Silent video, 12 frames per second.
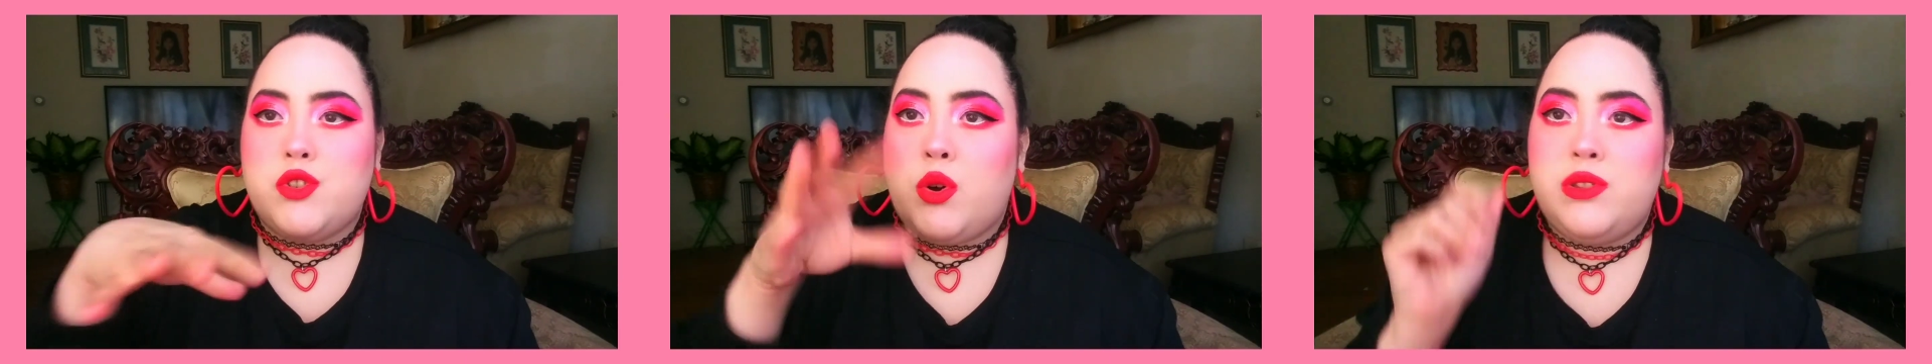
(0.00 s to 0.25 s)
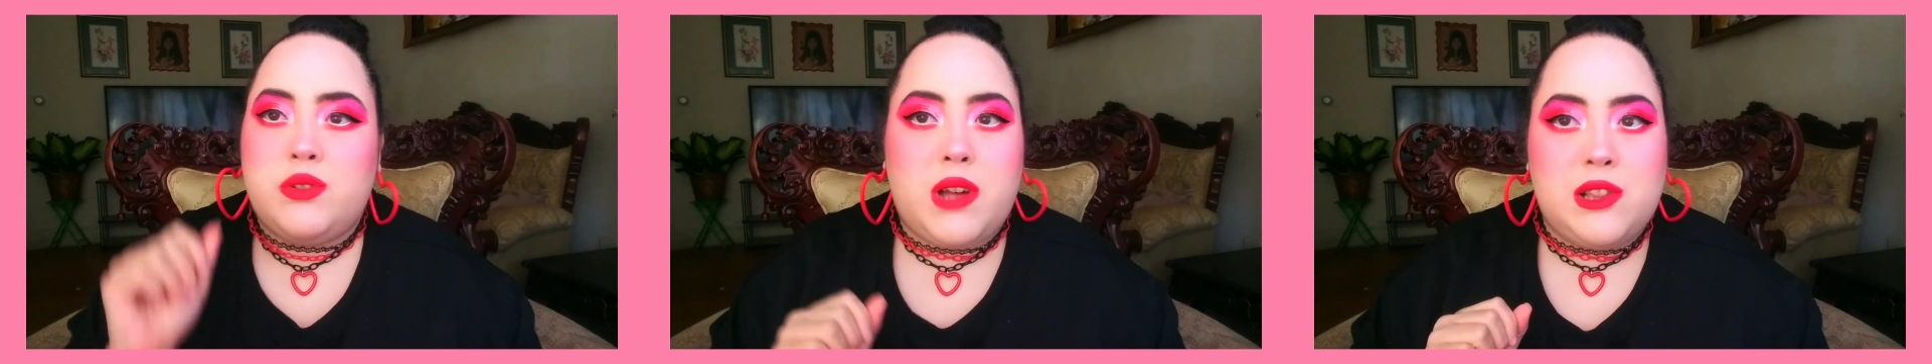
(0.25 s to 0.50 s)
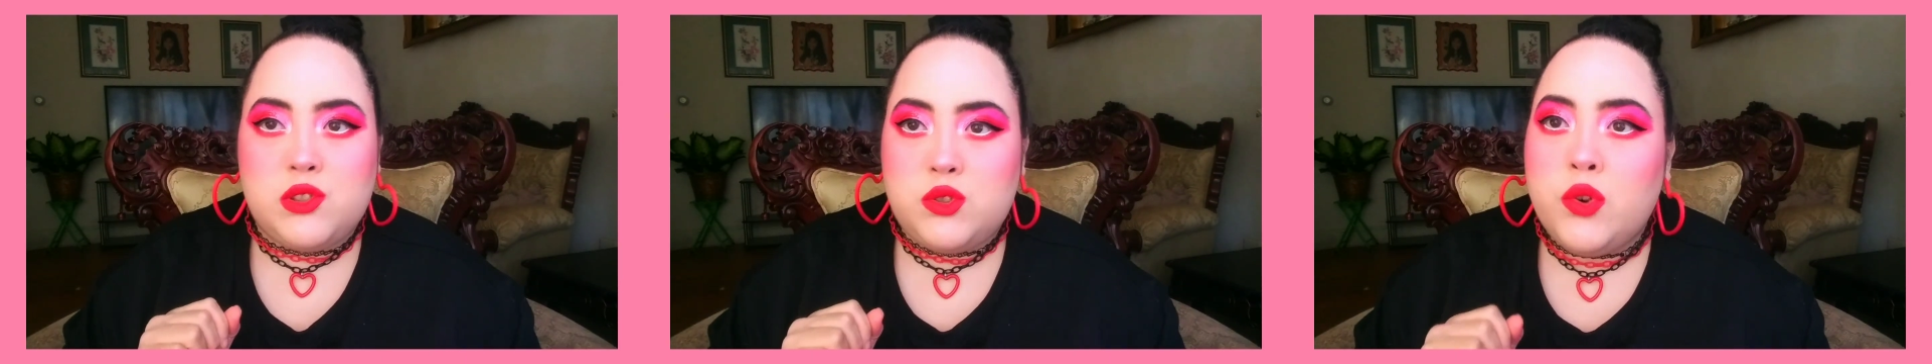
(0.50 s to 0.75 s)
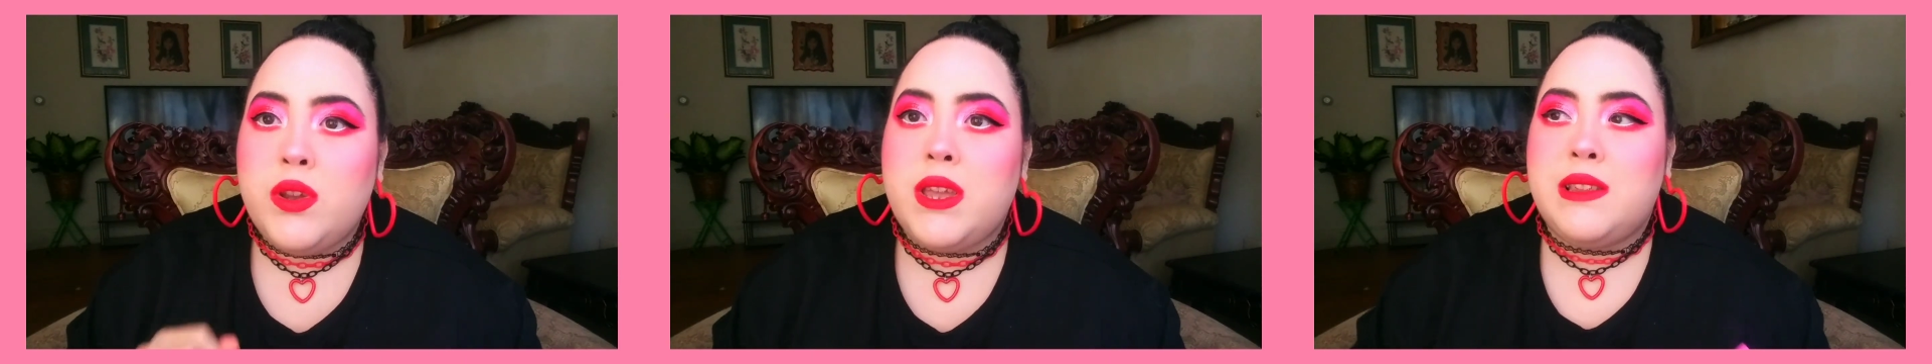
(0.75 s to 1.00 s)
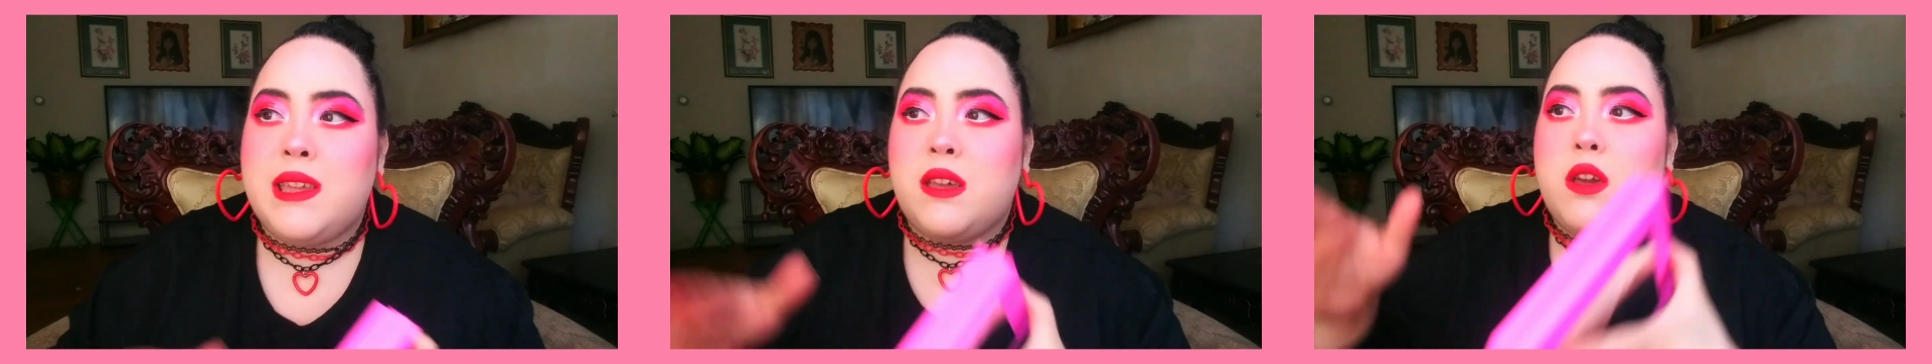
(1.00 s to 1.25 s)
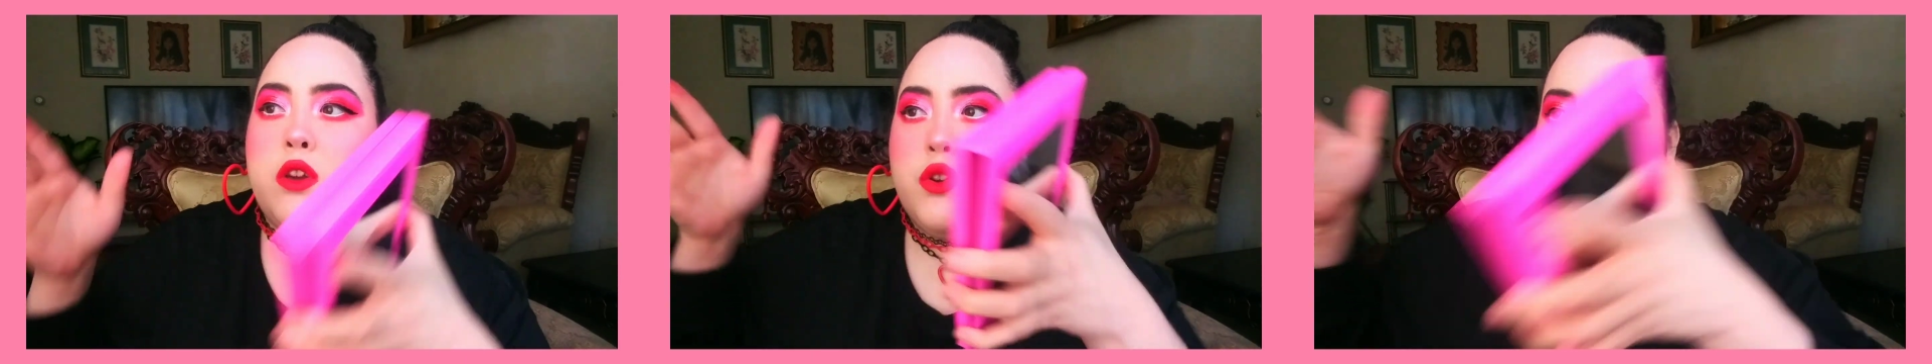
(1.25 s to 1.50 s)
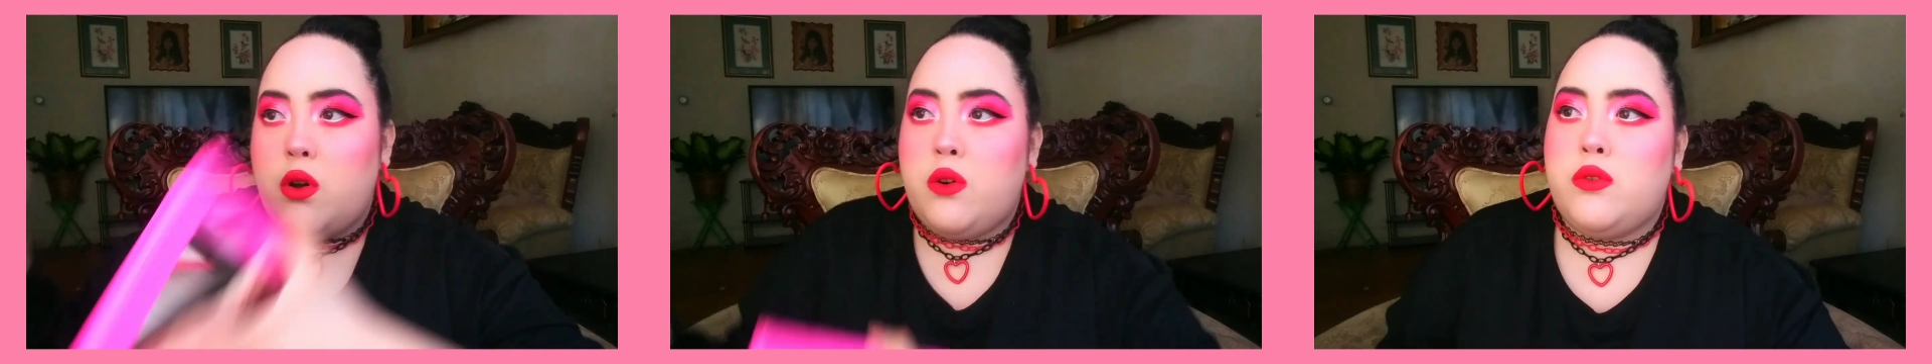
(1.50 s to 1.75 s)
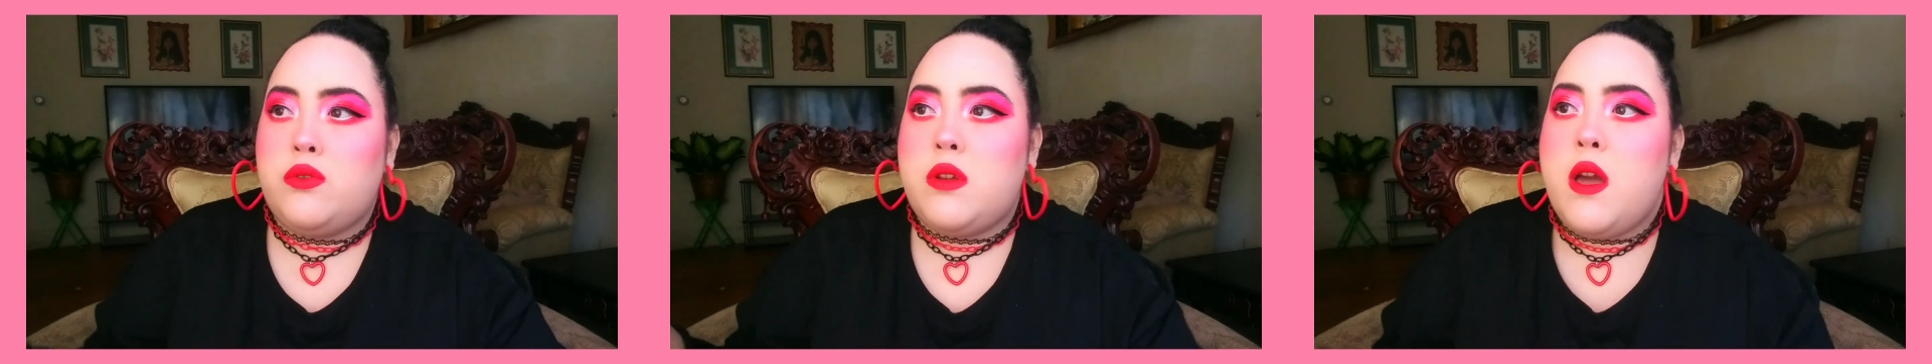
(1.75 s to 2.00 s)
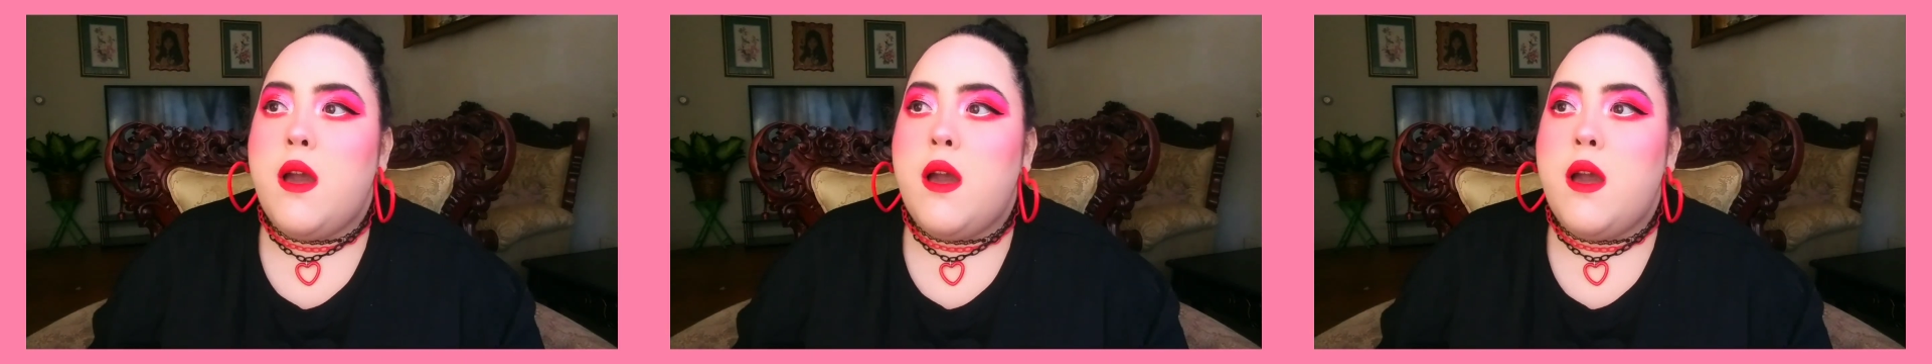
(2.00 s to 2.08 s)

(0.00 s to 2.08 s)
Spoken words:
your own little color story and like your own